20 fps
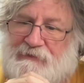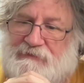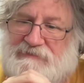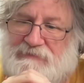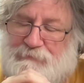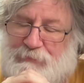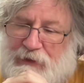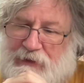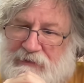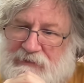
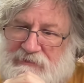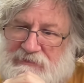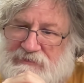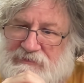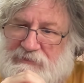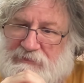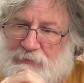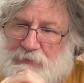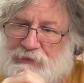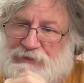debate
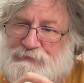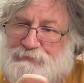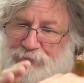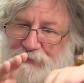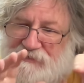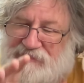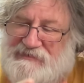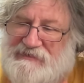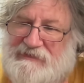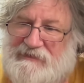which
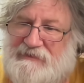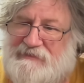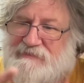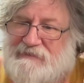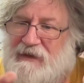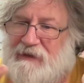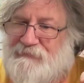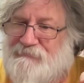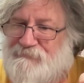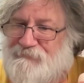precedes
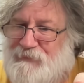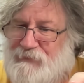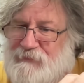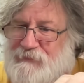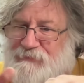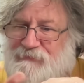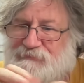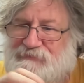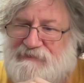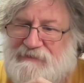and
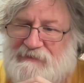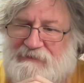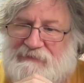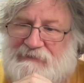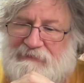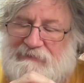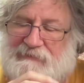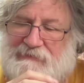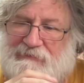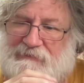follows
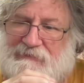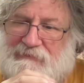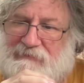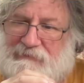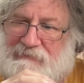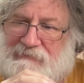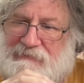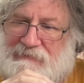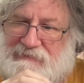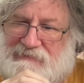
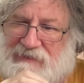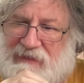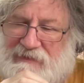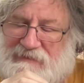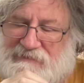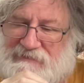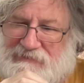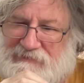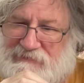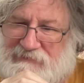these
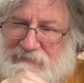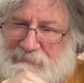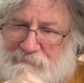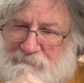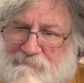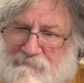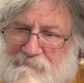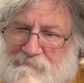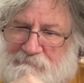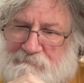cases.
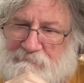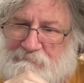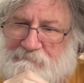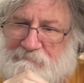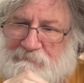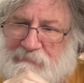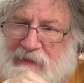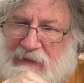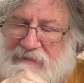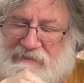
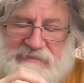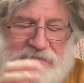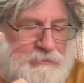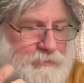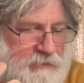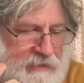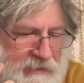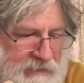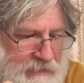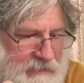
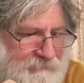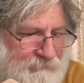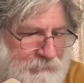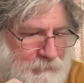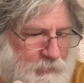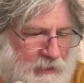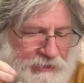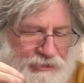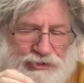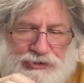So even
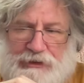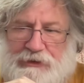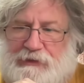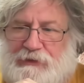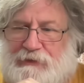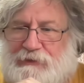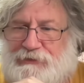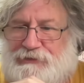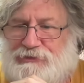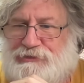when
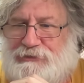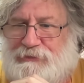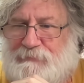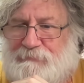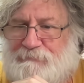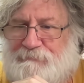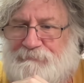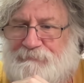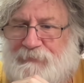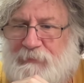charged
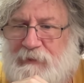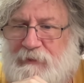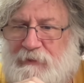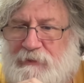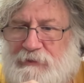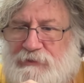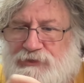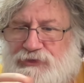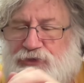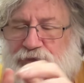
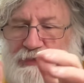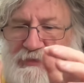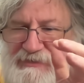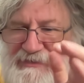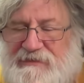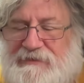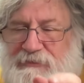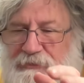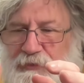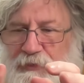to
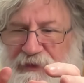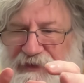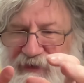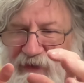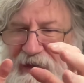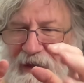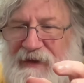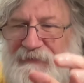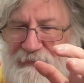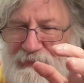deal with
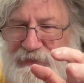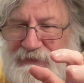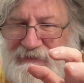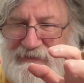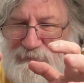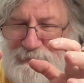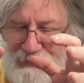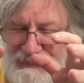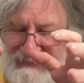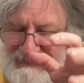the
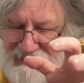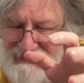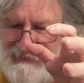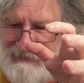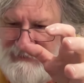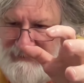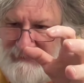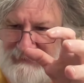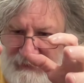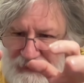evidence
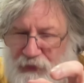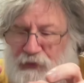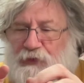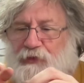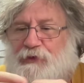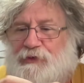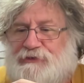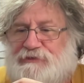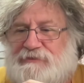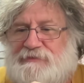presented in the
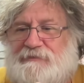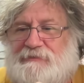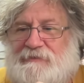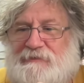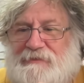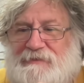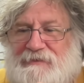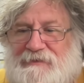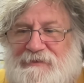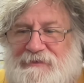court,
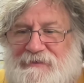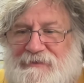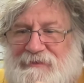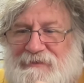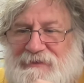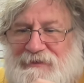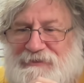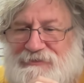a